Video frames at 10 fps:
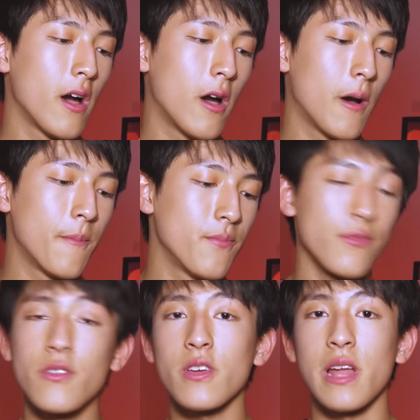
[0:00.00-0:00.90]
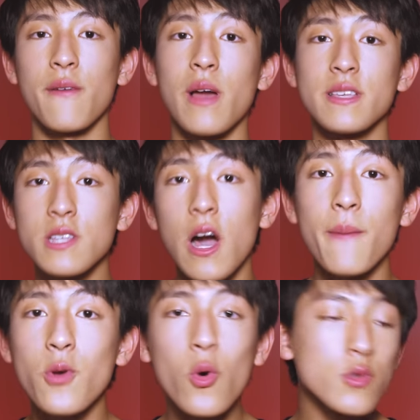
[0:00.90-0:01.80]
Um, you can have like
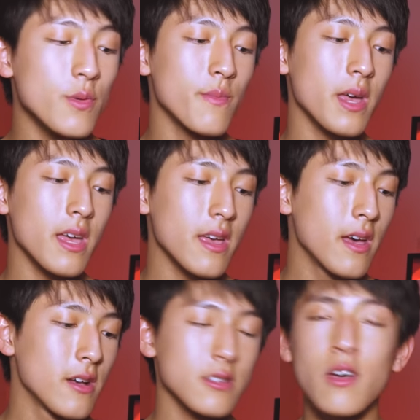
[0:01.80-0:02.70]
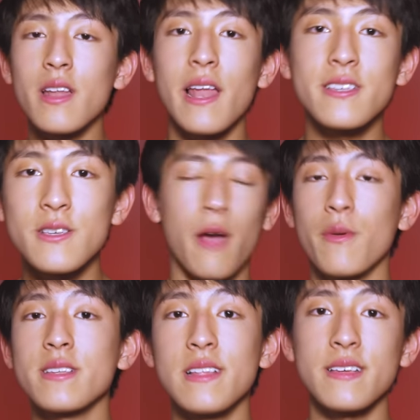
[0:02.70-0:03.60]
Skype calls with me, sign letters. I
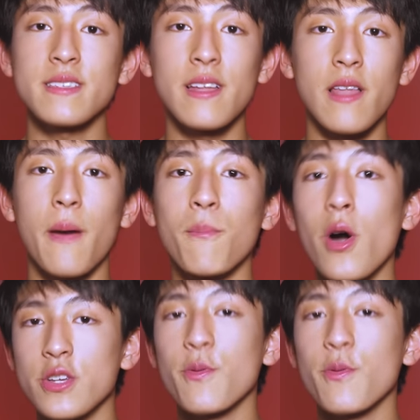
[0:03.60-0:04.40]
recently sent like merch